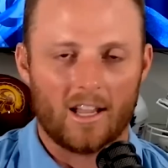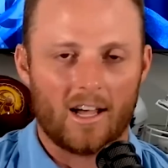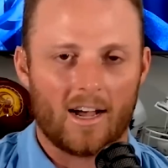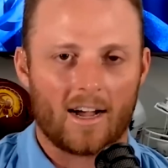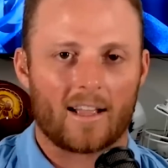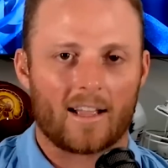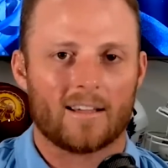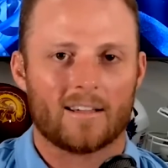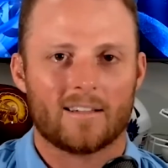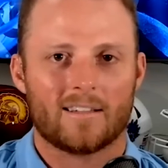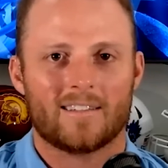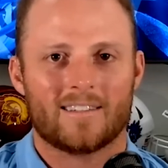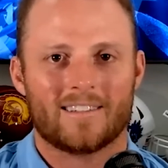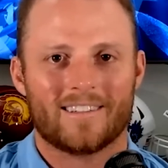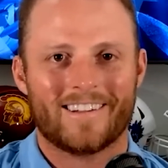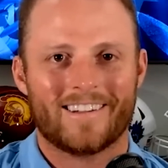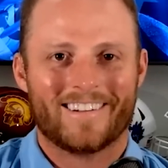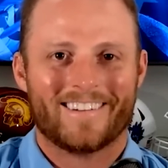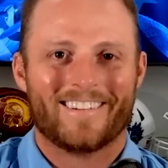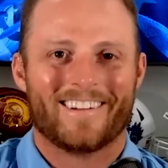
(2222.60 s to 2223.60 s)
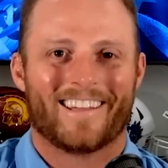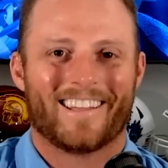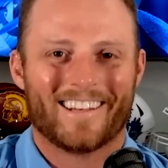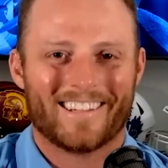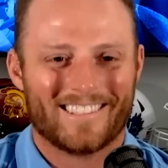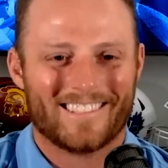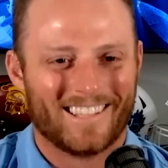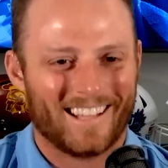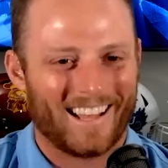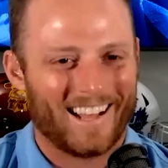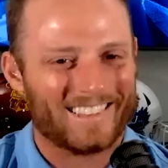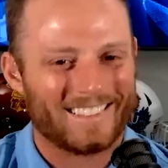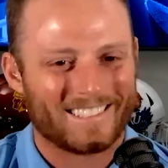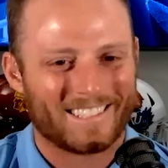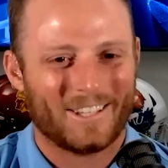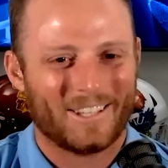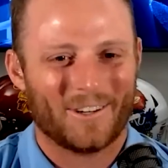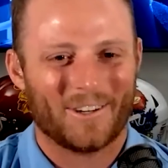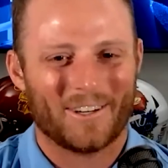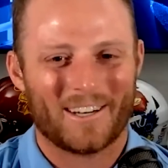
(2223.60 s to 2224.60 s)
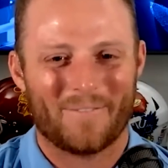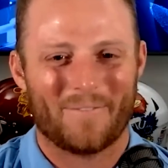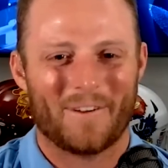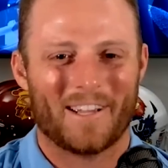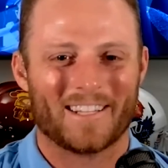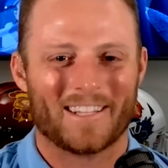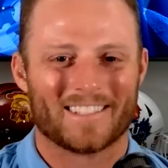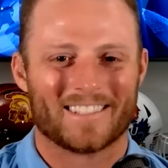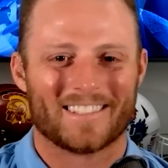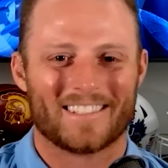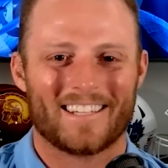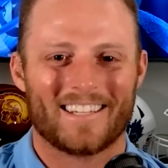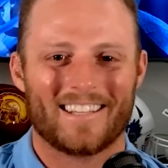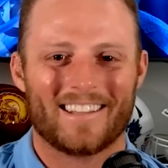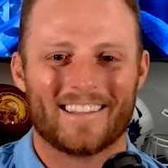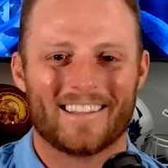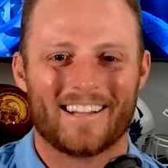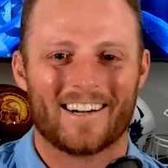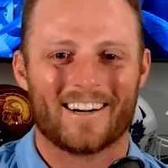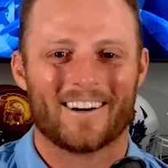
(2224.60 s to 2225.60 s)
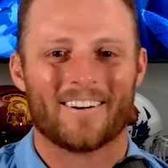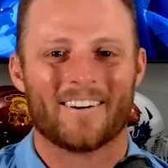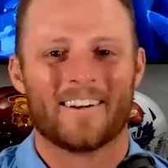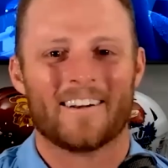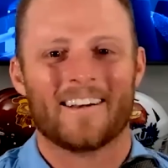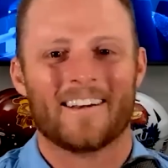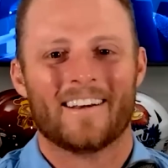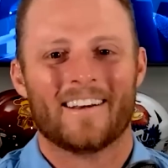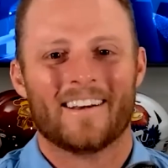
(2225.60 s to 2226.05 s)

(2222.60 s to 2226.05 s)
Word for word: luck, because that's going to be a scene there